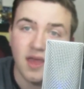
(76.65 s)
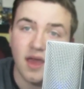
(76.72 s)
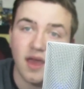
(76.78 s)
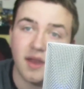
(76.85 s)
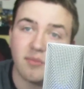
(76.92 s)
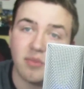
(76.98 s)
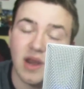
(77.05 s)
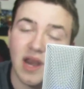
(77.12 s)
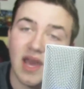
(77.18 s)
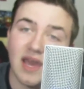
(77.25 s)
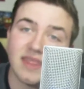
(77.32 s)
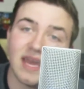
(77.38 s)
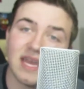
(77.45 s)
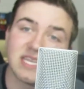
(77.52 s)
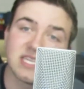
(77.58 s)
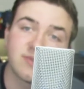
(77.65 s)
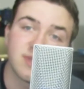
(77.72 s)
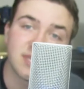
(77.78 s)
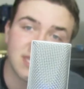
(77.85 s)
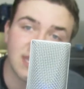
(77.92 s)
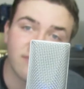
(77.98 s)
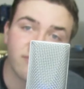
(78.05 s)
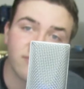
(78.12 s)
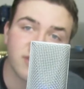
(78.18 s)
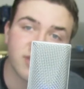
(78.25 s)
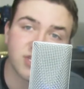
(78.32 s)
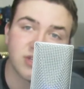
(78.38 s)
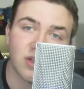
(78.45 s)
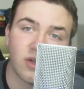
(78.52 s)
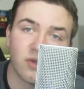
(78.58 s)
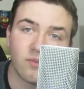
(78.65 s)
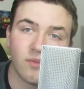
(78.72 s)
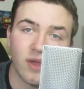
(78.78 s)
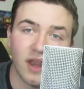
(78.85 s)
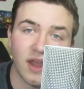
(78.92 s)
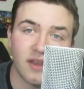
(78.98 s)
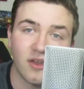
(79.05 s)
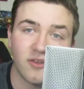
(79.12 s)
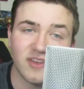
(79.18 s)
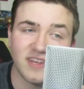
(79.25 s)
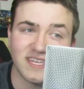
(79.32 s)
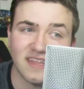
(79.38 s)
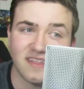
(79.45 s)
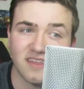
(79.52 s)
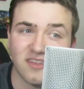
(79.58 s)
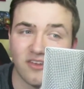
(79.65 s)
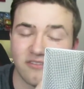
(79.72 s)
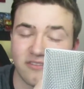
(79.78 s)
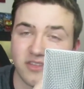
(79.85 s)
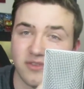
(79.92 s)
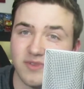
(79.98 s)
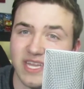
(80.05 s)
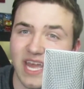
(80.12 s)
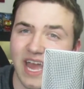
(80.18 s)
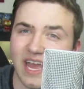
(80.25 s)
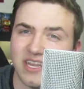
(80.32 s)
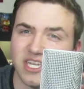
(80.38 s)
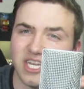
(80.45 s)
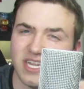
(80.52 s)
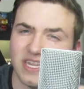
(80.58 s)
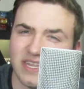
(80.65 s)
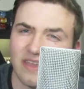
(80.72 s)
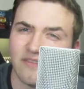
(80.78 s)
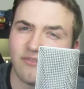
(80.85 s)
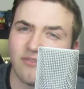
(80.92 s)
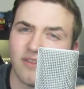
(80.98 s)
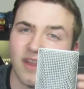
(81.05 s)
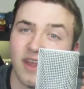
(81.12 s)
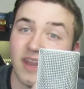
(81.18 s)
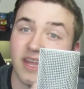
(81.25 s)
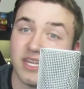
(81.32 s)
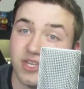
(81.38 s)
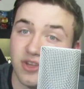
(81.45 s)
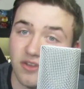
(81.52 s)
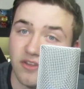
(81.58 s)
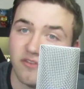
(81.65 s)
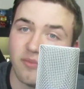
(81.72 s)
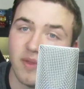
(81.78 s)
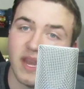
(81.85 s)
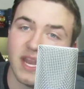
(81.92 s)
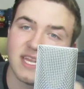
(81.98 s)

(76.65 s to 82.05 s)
and apply that to a different shot when I noticed that the console was actually different and it shouldn't have been.